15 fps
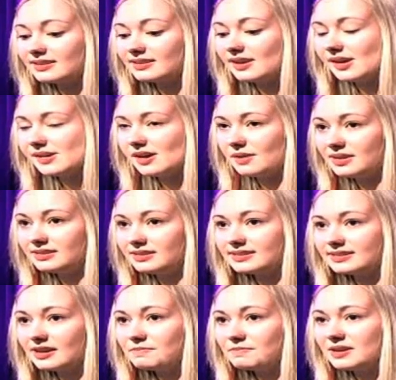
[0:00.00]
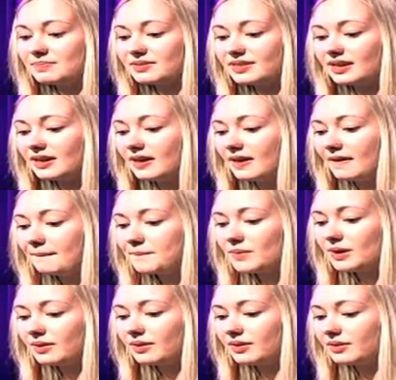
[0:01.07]
And we need to tell people that
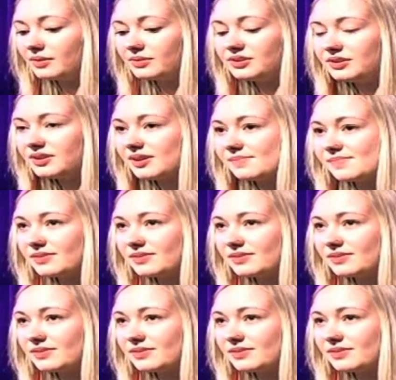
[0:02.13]
UKIP